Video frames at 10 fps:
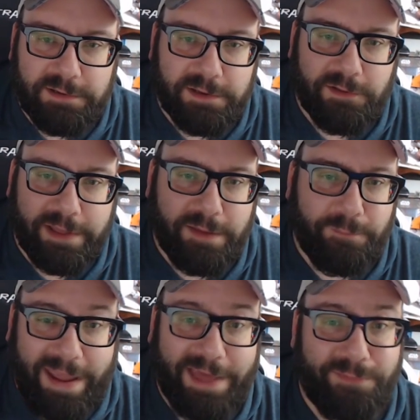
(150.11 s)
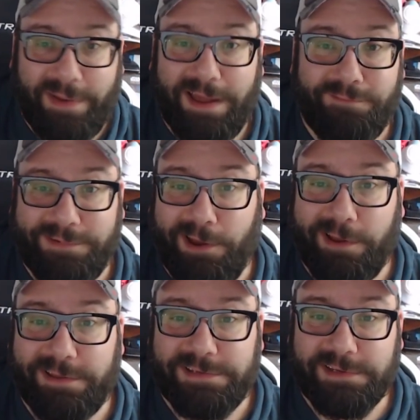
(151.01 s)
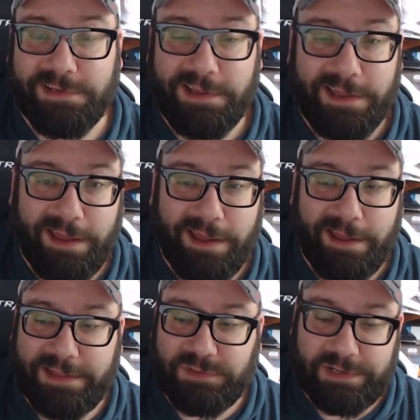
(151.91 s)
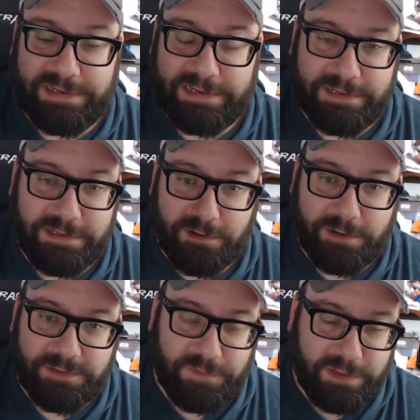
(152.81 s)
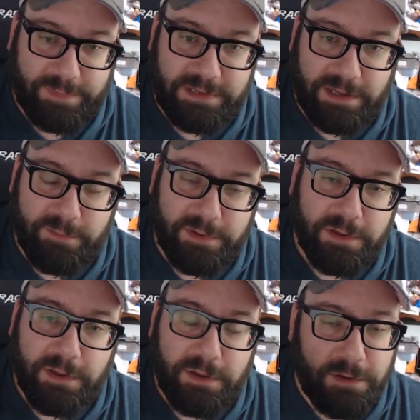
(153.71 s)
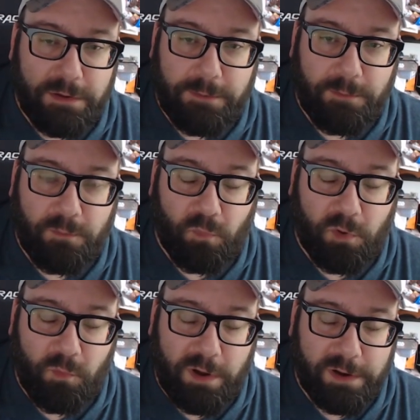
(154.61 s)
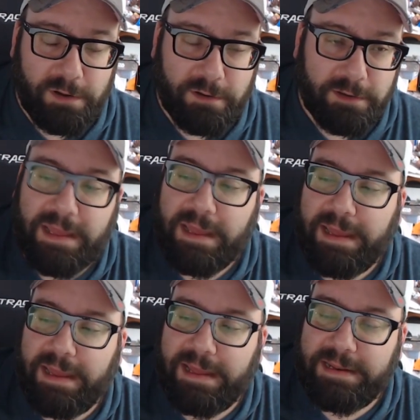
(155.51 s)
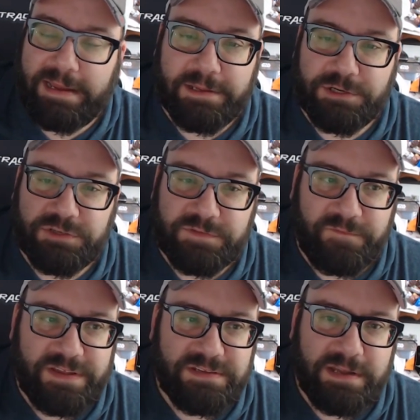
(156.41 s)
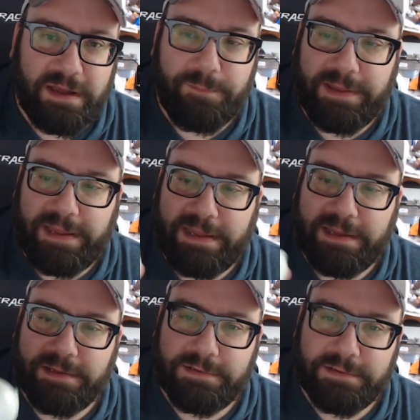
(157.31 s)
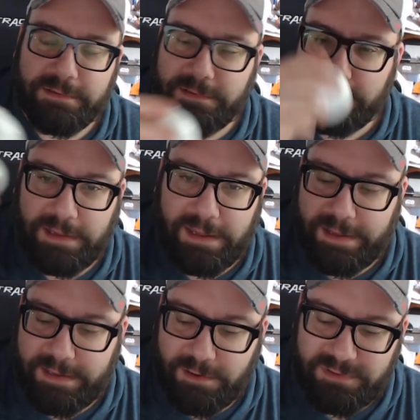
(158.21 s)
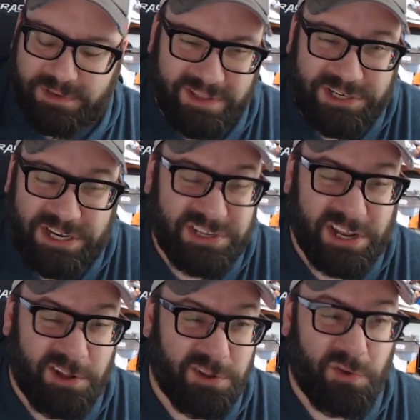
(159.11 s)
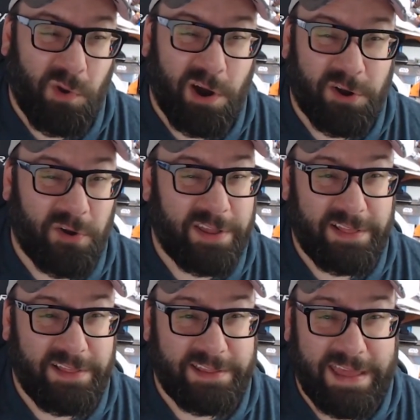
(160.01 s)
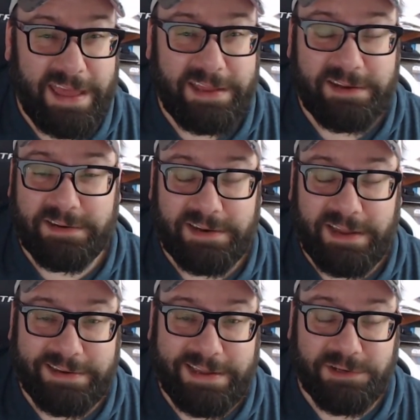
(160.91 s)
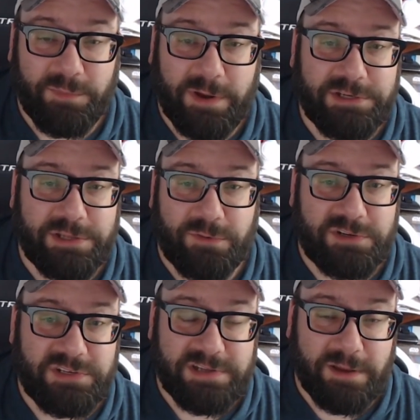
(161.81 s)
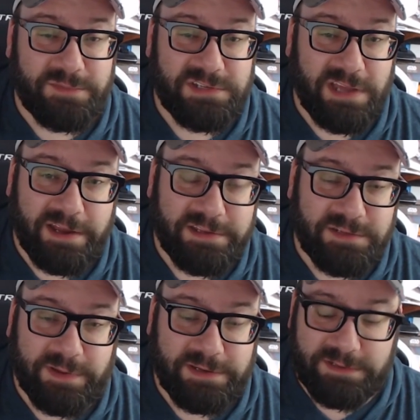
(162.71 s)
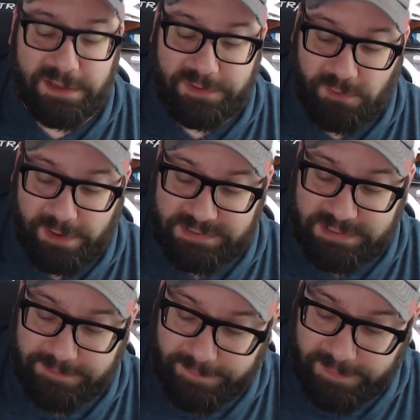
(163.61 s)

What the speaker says: like a bath bomb does. That's what it did. I was filling up my tub, warm water, and yeah, it just fizzed up and didn't really change the color of the water or anything like that. Not too much. There were some suds, but nothing crazy.